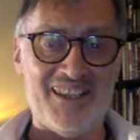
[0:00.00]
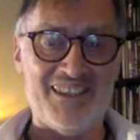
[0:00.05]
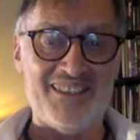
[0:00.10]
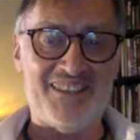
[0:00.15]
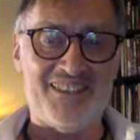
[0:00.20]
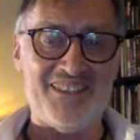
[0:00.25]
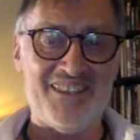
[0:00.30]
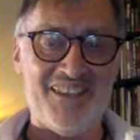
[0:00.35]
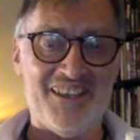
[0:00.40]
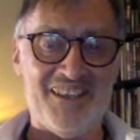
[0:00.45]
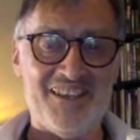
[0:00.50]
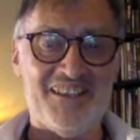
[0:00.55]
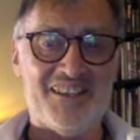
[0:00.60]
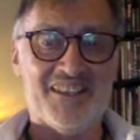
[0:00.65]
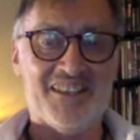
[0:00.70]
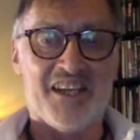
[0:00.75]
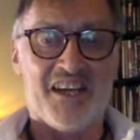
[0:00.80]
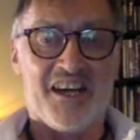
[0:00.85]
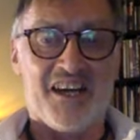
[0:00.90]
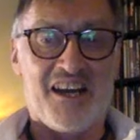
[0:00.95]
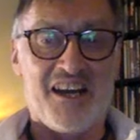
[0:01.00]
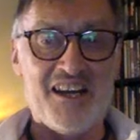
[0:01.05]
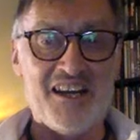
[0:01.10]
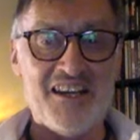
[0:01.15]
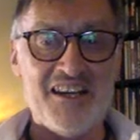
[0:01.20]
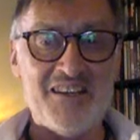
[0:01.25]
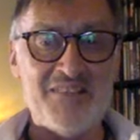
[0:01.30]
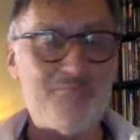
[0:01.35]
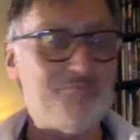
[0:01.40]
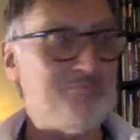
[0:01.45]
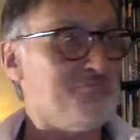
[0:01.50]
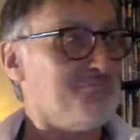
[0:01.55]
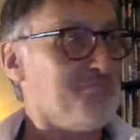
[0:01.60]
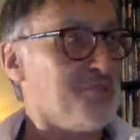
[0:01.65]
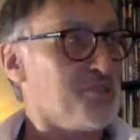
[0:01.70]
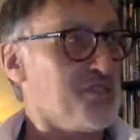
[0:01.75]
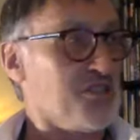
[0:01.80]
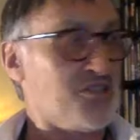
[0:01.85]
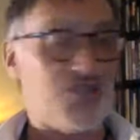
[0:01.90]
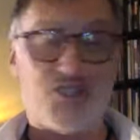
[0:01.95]
and uh, um,
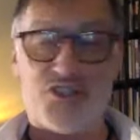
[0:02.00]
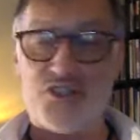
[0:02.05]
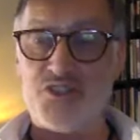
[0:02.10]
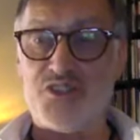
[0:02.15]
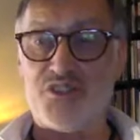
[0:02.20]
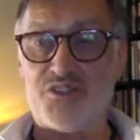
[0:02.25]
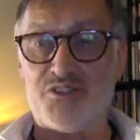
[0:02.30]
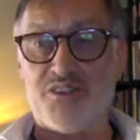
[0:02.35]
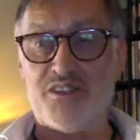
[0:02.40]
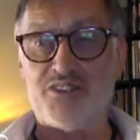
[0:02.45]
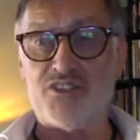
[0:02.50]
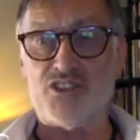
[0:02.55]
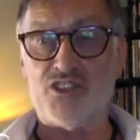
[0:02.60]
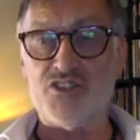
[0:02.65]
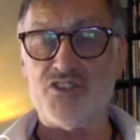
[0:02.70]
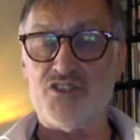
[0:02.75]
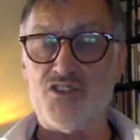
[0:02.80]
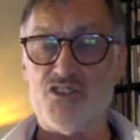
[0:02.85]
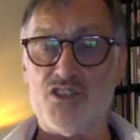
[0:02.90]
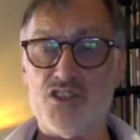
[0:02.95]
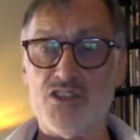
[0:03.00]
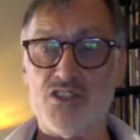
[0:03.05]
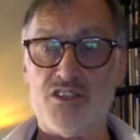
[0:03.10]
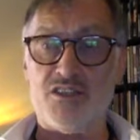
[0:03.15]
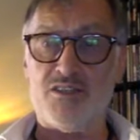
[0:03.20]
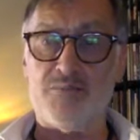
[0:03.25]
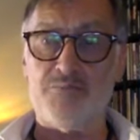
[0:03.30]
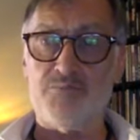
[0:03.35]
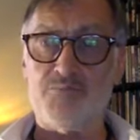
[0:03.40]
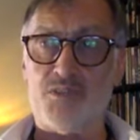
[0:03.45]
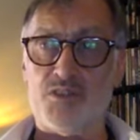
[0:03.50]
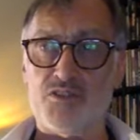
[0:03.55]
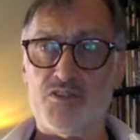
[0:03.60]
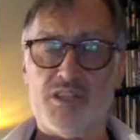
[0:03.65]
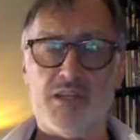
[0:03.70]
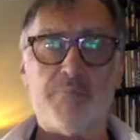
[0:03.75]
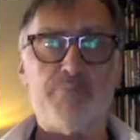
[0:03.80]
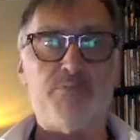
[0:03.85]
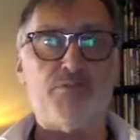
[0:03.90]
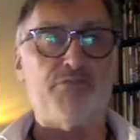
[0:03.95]
was introduced to her. And she's she's a
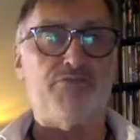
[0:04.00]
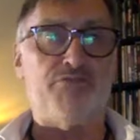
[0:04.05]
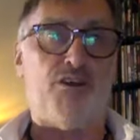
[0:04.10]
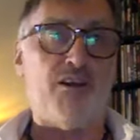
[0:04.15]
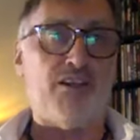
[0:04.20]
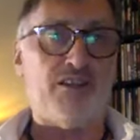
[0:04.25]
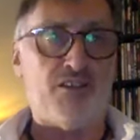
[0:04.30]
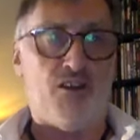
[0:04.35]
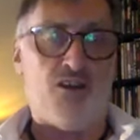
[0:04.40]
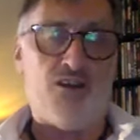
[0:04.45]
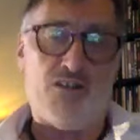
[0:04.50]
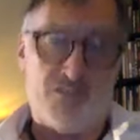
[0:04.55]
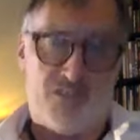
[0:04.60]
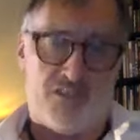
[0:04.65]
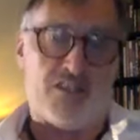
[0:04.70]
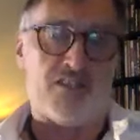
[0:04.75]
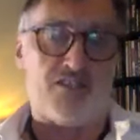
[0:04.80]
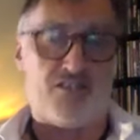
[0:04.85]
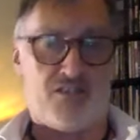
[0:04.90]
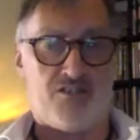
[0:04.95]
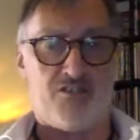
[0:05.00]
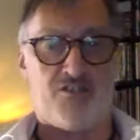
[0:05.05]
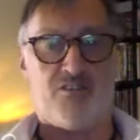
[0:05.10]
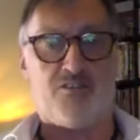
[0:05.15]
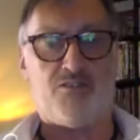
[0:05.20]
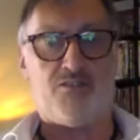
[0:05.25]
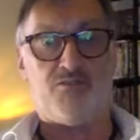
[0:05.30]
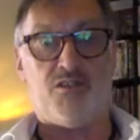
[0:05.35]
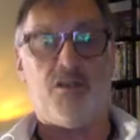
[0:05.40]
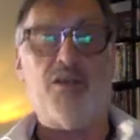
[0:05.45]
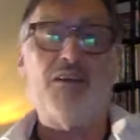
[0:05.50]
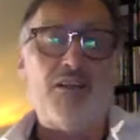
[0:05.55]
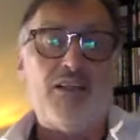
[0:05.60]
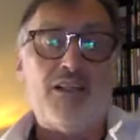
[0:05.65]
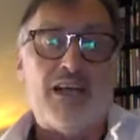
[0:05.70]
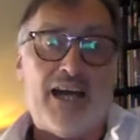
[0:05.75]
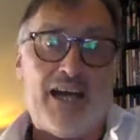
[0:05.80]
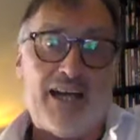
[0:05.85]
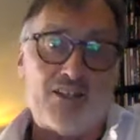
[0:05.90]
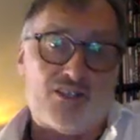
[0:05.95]
contemporary fine artist. You know,
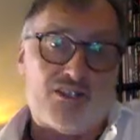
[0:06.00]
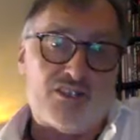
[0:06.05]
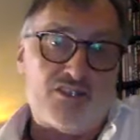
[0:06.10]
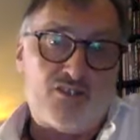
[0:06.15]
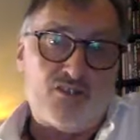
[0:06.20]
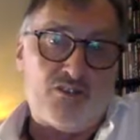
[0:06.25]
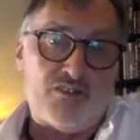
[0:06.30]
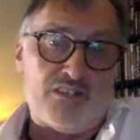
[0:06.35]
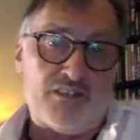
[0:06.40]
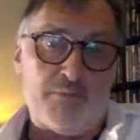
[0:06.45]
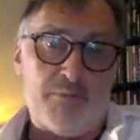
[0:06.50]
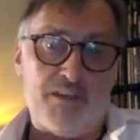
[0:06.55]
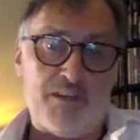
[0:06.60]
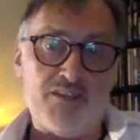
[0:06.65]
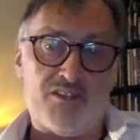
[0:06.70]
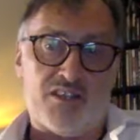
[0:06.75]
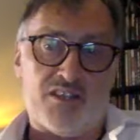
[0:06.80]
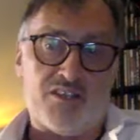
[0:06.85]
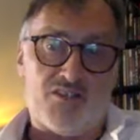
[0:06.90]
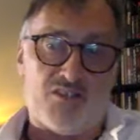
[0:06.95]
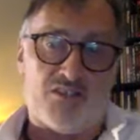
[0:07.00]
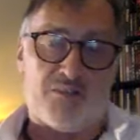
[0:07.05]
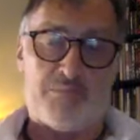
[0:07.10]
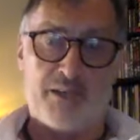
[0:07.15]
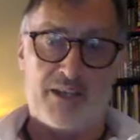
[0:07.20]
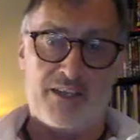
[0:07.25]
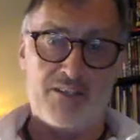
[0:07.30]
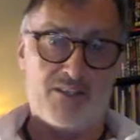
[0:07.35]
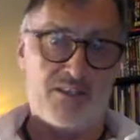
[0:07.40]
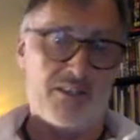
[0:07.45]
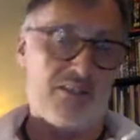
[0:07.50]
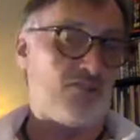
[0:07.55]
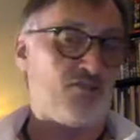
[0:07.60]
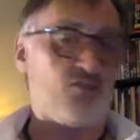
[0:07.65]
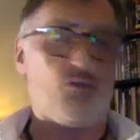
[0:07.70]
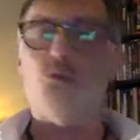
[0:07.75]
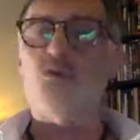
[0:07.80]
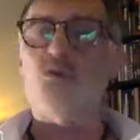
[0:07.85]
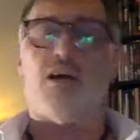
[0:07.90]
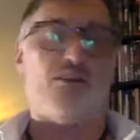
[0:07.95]
actually doing amazing sort of
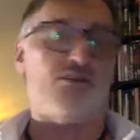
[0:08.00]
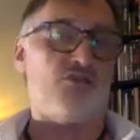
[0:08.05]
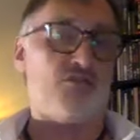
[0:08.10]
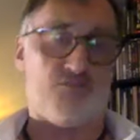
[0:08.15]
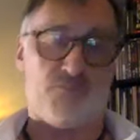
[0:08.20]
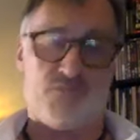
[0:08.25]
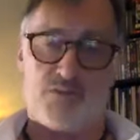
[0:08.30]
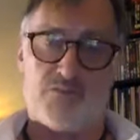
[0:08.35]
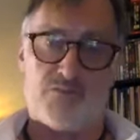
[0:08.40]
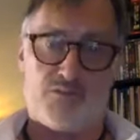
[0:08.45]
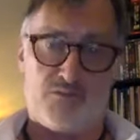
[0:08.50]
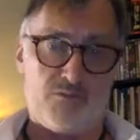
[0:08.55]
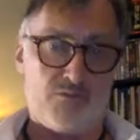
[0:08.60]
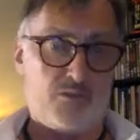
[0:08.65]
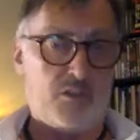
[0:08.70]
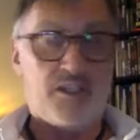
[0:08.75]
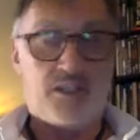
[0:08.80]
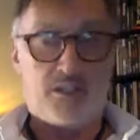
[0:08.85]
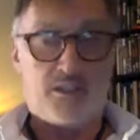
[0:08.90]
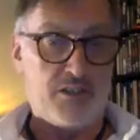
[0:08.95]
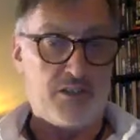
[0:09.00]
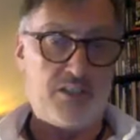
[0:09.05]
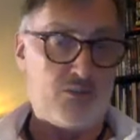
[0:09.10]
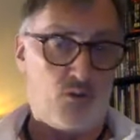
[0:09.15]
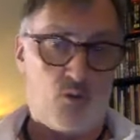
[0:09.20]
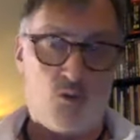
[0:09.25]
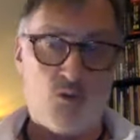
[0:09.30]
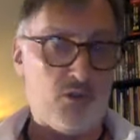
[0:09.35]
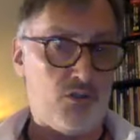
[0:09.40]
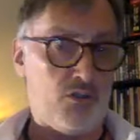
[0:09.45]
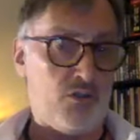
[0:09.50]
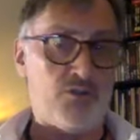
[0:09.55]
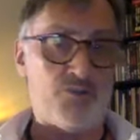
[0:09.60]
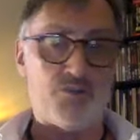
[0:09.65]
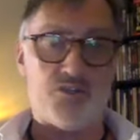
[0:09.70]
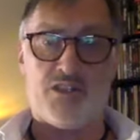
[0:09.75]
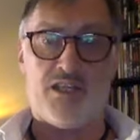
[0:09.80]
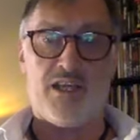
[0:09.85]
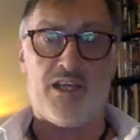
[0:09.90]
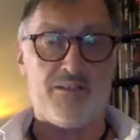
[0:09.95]
paintings, all kinds of different in
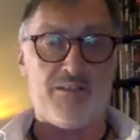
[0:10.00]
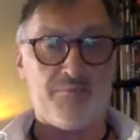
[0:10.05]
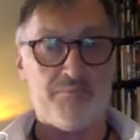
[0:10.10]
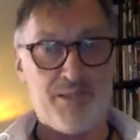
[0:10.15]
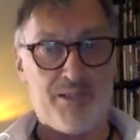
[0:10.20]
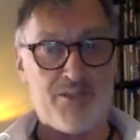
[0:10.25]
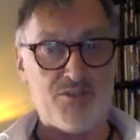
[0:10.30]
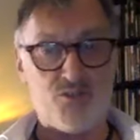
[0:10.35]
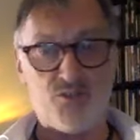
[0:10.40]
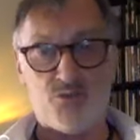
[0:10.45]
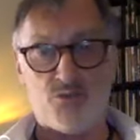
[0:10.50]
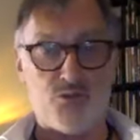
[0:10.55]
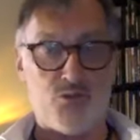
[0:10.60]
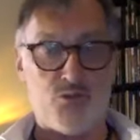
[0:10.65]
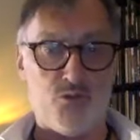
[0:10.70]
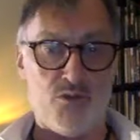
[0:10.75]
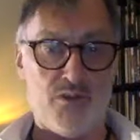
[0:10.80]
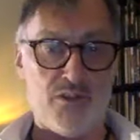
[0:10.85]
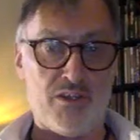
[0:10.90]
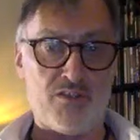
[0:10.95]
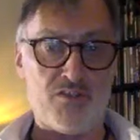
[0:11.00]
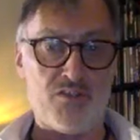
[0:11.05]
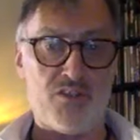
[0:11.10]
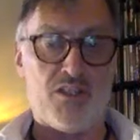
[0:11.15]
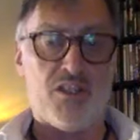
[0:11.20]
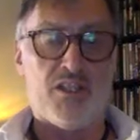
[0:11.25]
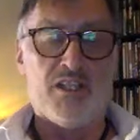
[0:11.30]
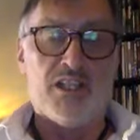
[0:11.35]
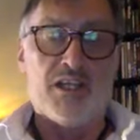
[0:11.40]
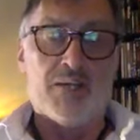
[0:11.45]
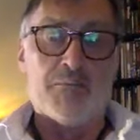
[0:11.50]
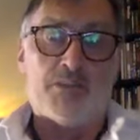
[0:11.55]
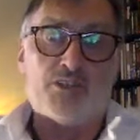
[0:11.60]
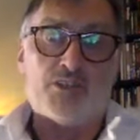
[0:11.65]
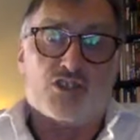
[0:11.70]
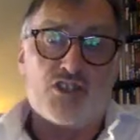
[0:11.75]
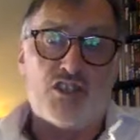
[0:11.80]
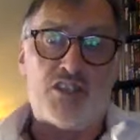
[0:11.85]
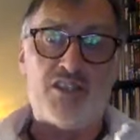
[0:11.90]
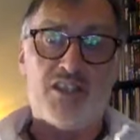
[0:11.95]
oils and pencil drawings. But
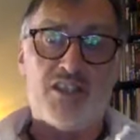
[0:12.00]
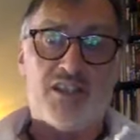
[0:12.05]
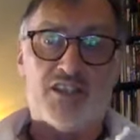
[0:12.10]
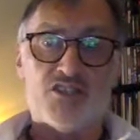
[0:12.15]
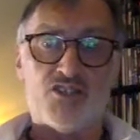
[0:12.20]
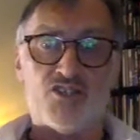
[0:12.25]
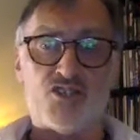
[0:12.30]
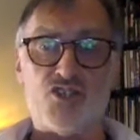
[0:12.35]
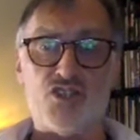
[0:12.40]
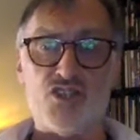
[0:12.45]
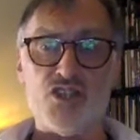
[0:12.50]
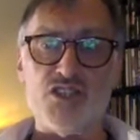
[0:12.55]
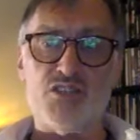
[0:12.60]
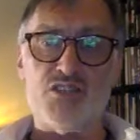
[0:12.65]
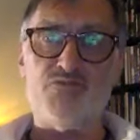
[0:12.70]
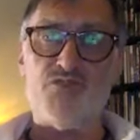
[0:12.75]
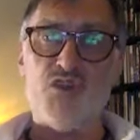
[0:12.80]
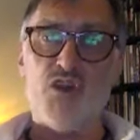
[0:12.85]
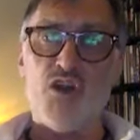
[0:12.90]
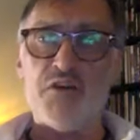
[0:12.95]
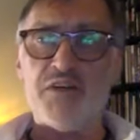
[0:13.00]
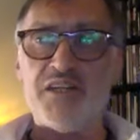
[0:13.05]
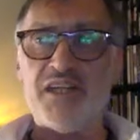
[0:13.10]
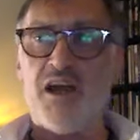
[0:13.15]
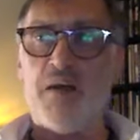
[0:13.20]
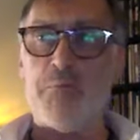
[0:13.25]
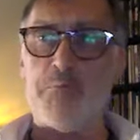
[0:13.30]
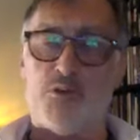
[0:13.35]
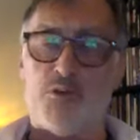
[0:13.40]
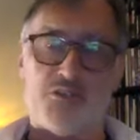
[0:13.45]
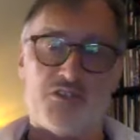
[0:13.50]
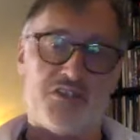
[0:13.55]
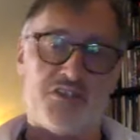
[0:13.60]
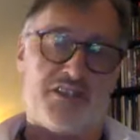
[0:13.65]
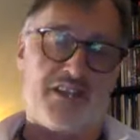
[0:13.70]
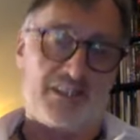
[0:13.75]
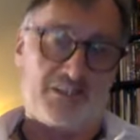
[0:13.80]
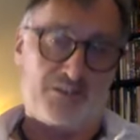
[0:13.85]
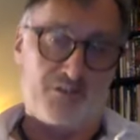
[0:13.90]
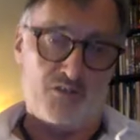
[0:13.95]
she she's very up on the
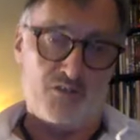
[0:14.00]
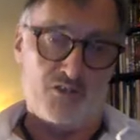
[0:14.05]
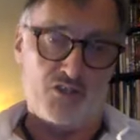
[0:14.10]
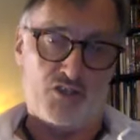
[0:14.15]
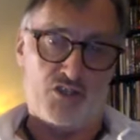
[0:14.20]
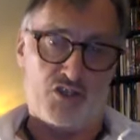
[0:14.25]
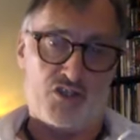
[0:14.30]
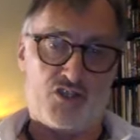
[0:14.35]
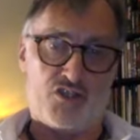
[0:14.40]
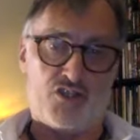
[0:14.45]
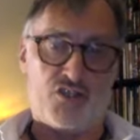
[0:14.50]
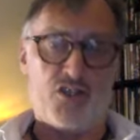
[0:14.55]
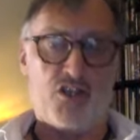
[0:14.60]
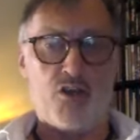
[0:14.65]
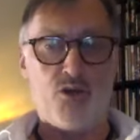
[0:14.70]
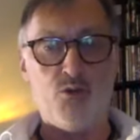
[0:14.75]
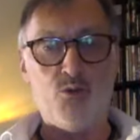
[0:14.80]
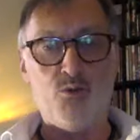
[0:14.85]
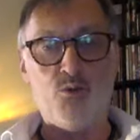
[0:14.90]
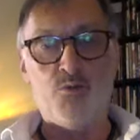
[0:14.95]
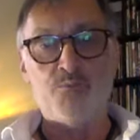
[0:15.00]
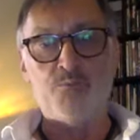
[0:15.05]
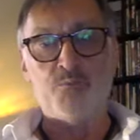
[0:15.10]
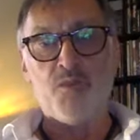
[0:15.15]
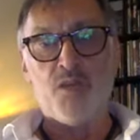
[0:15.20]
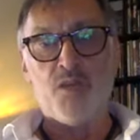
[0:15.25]
technology. So